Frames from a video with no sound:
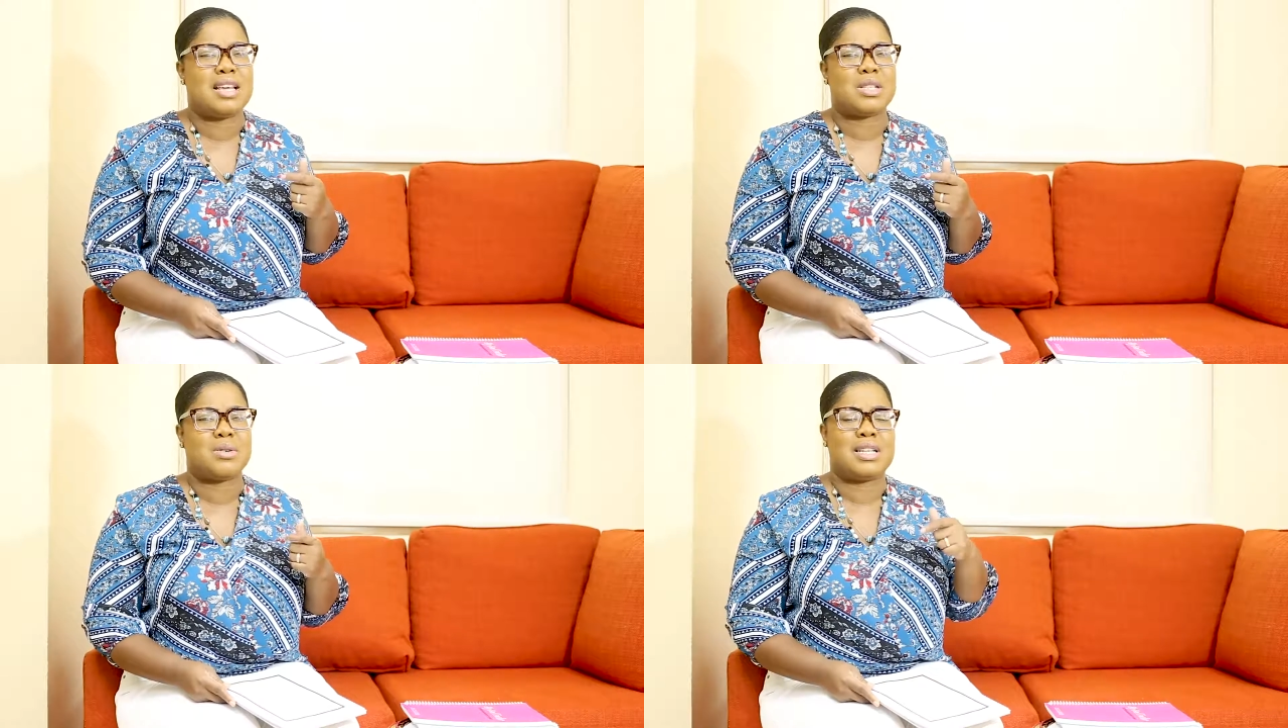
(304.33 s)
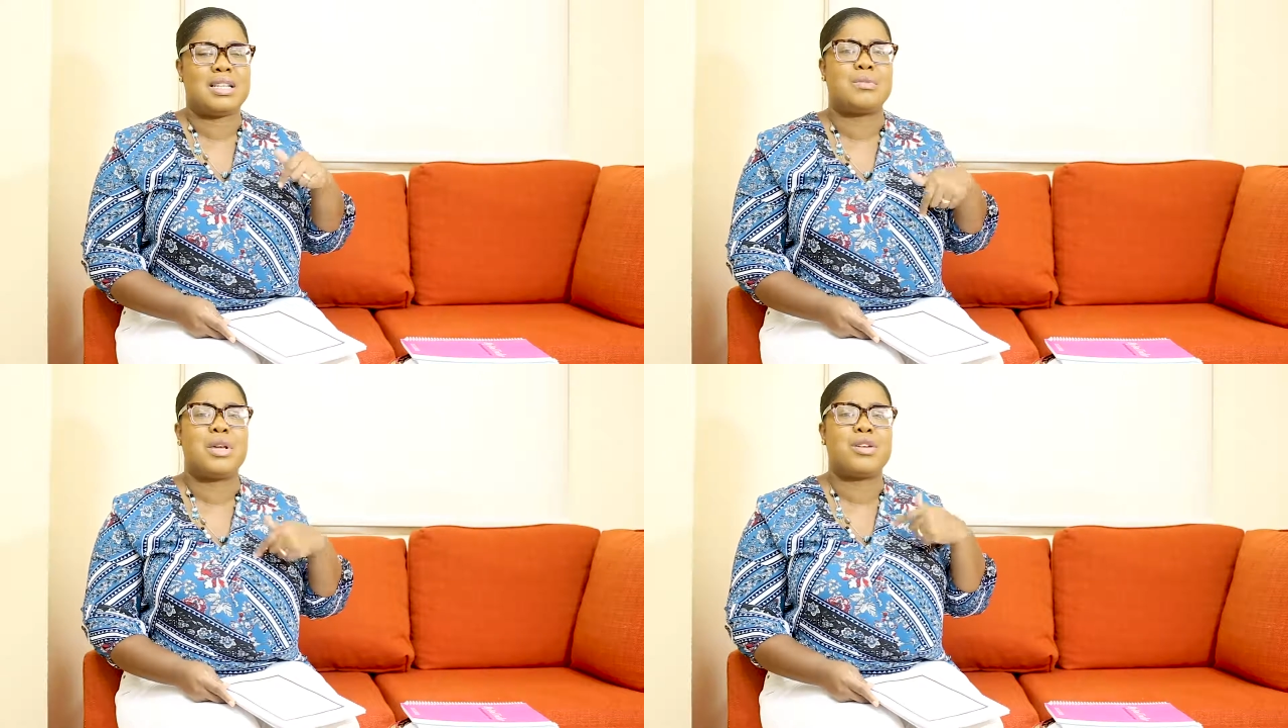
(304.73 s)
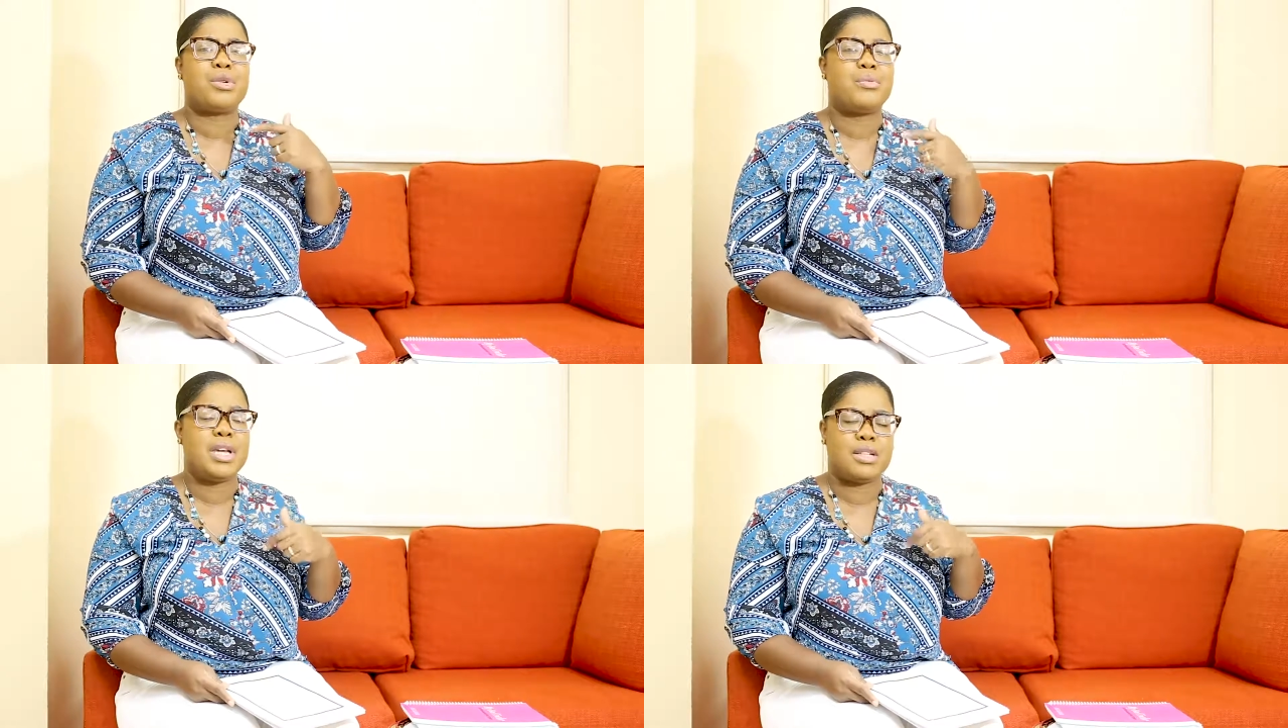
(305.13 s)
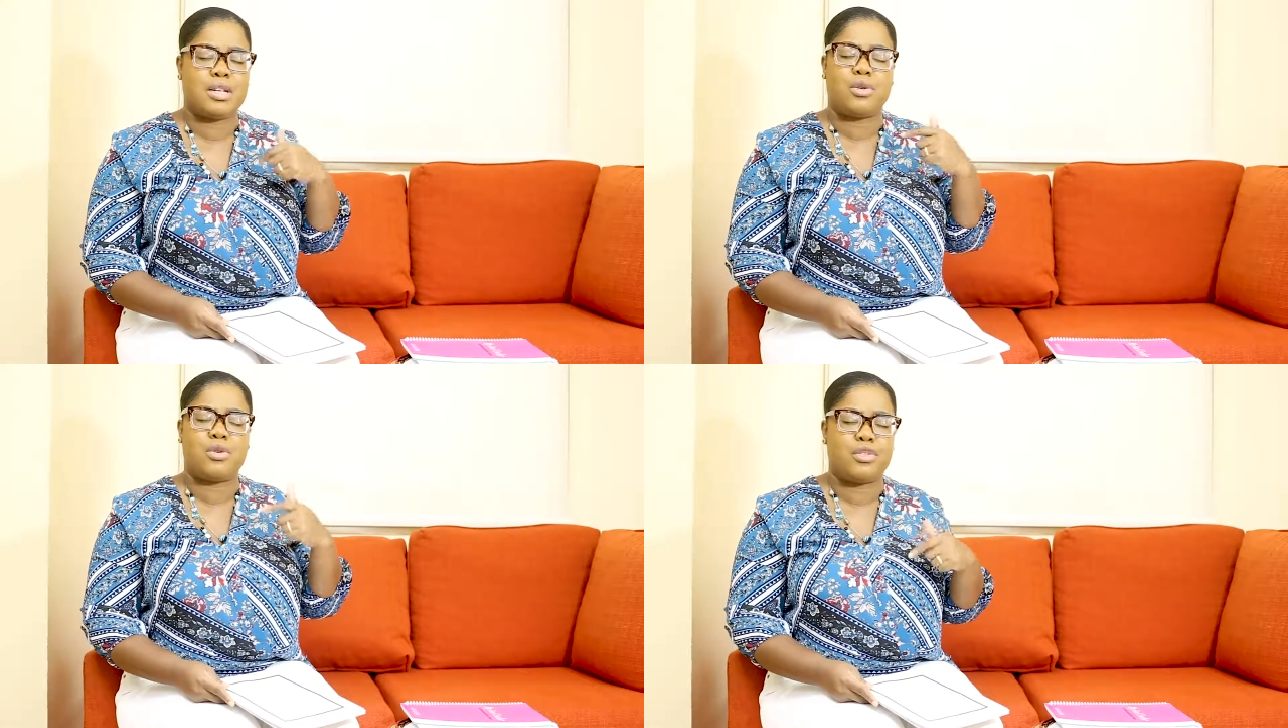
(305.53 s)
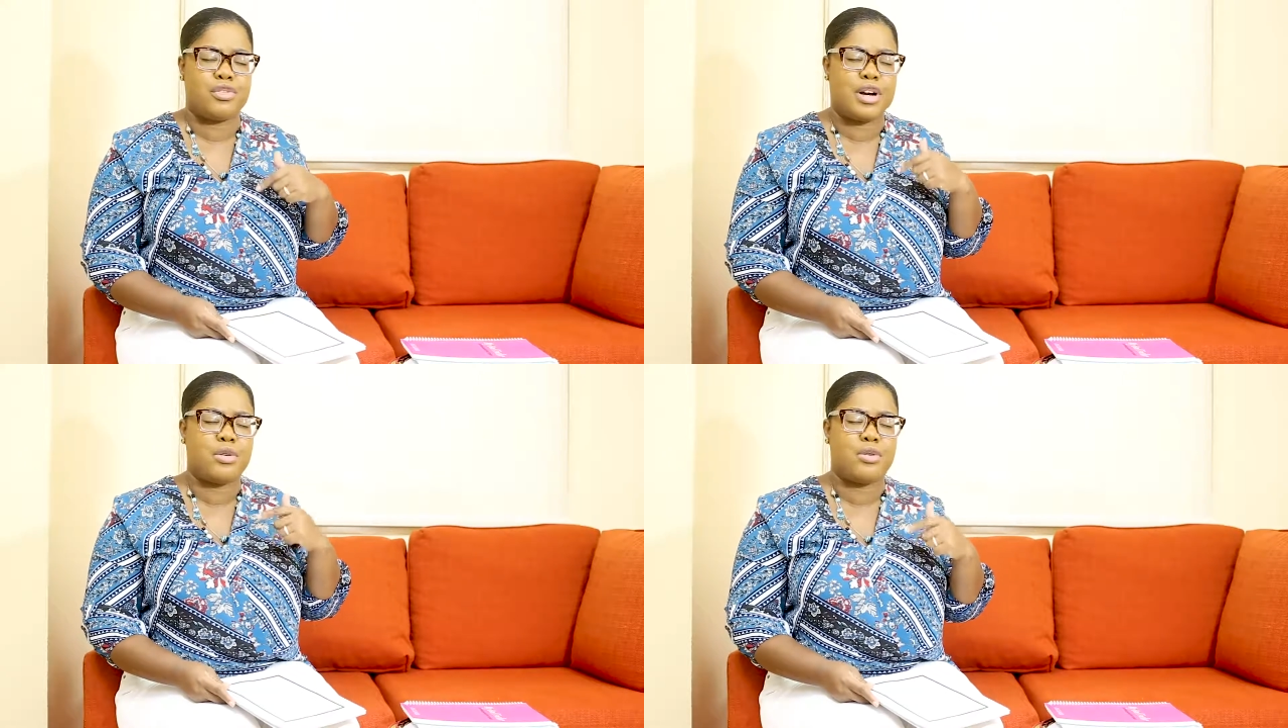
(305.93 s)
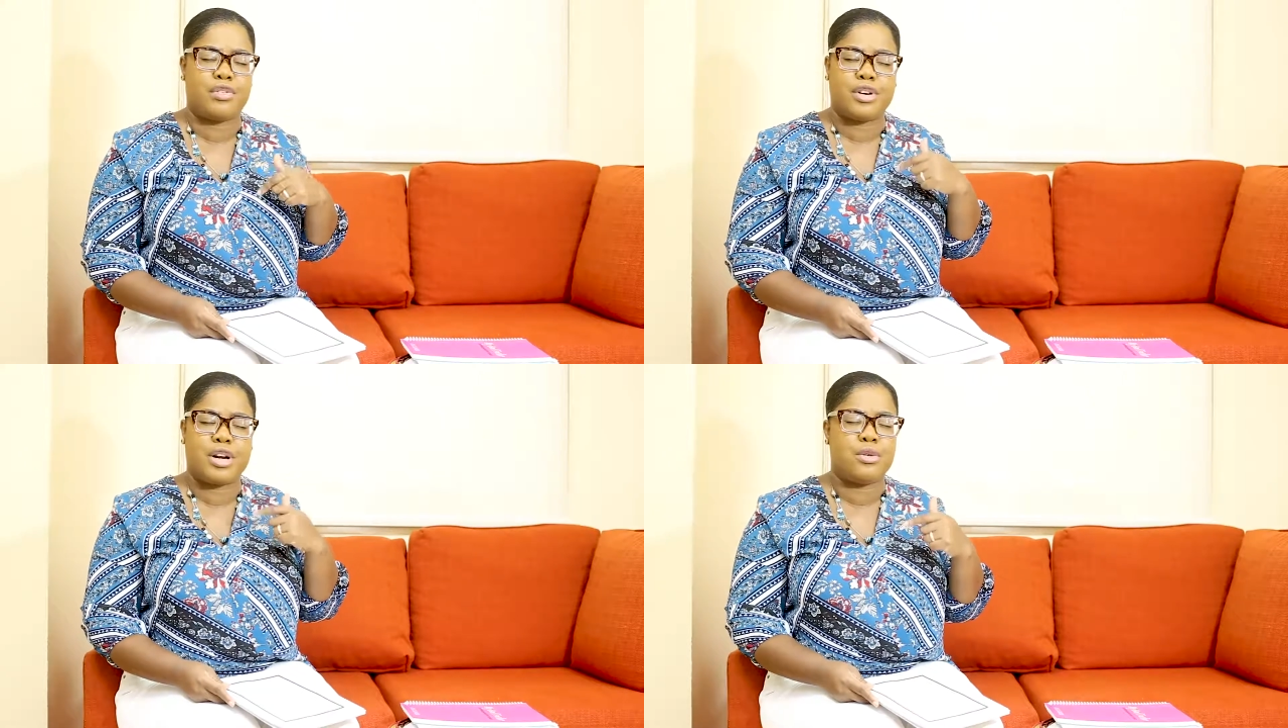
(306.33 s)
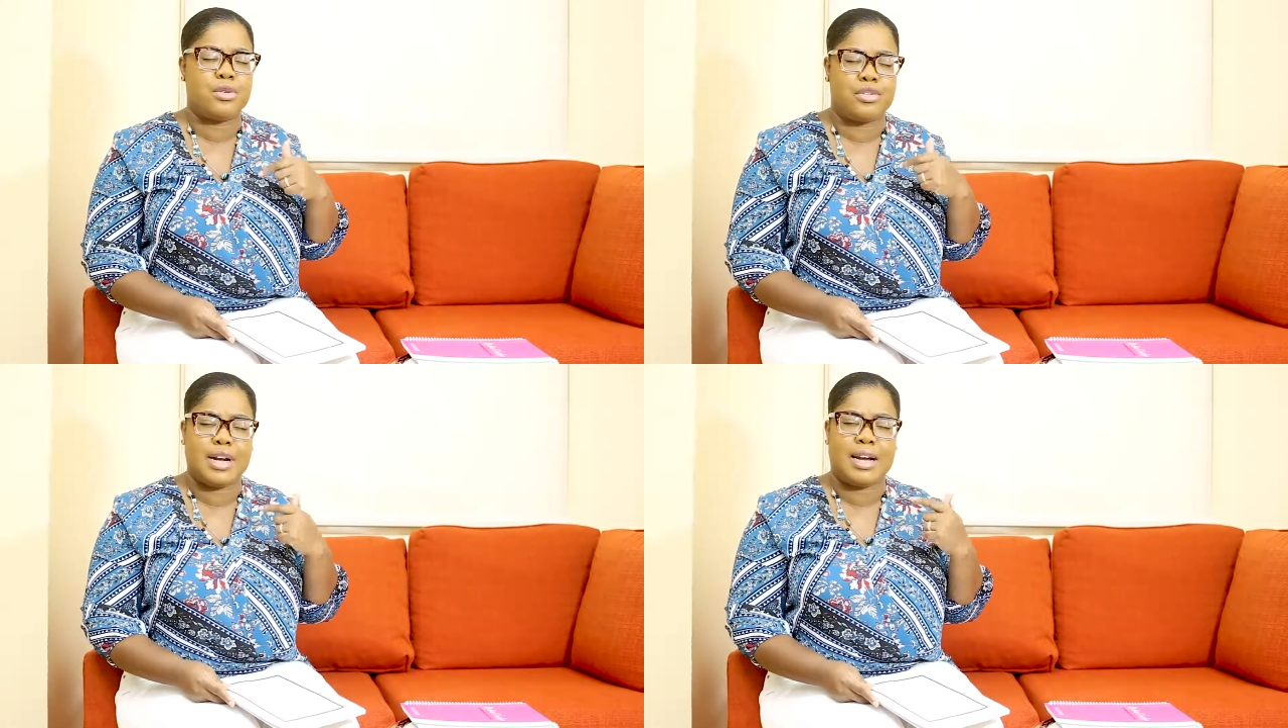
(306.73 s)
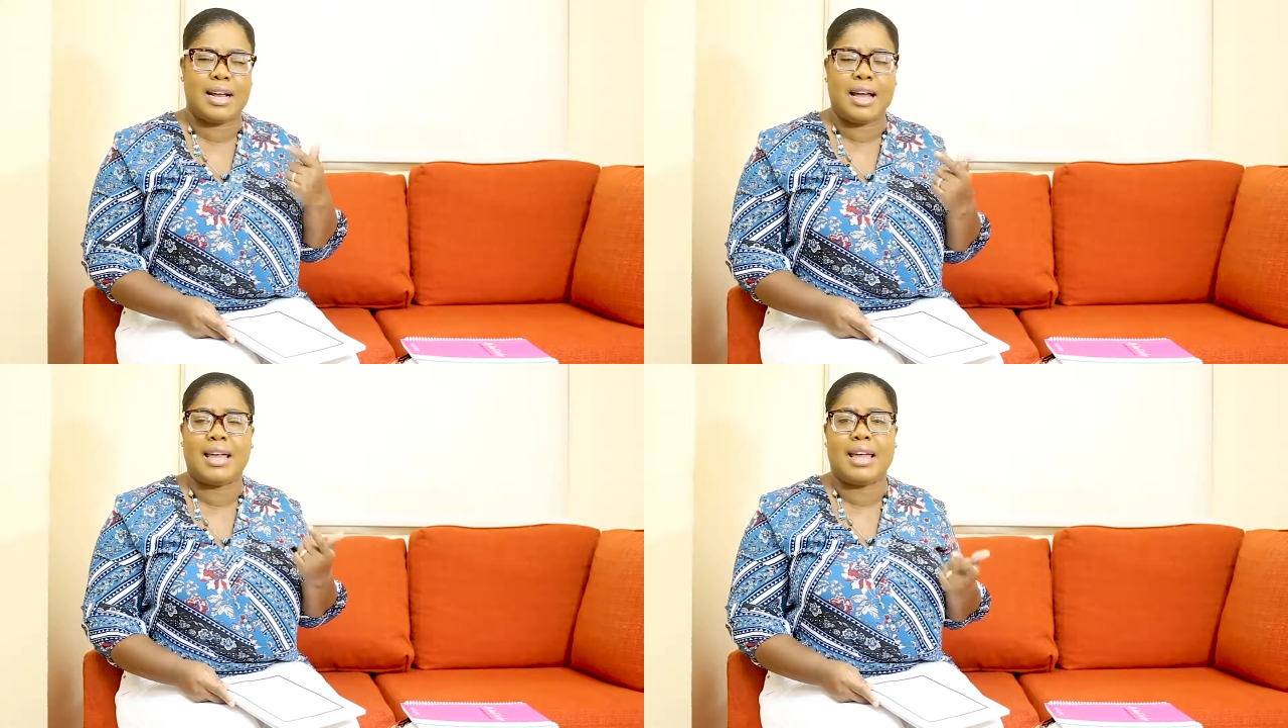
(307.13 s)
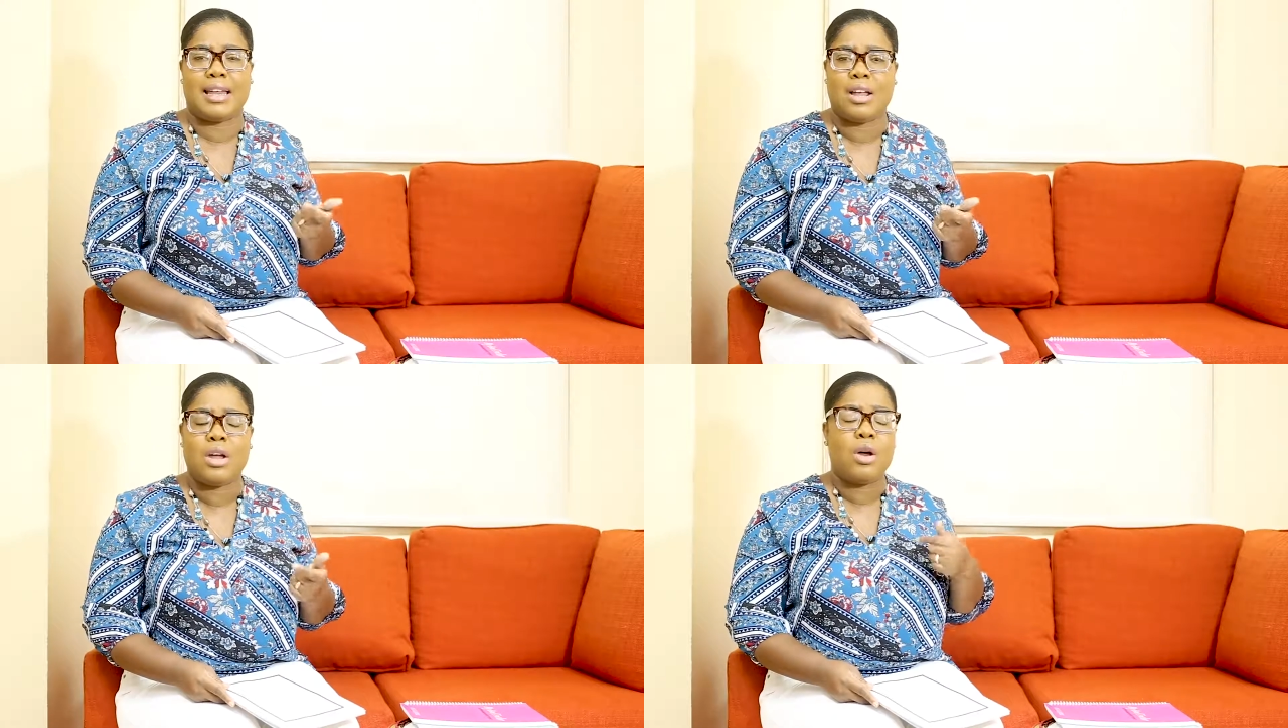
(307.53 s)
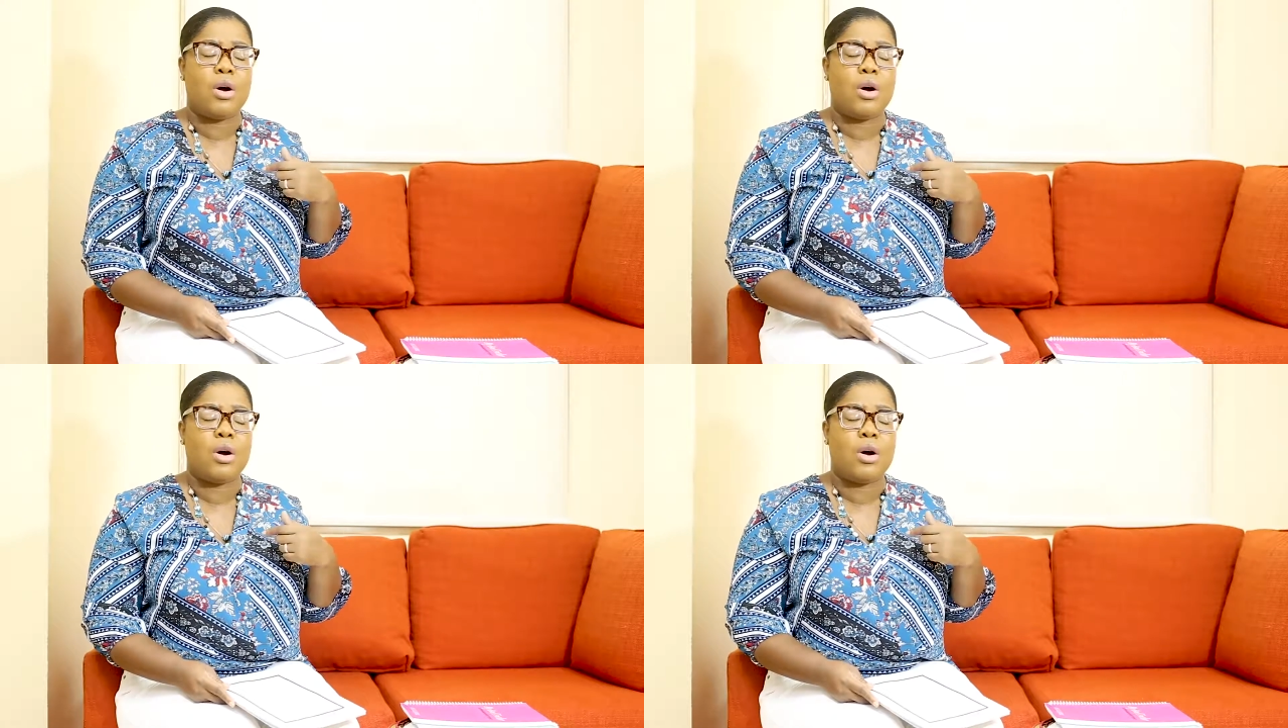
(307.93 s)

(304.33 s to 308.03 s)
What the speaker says: guess what? It's been repeated over and over and over again.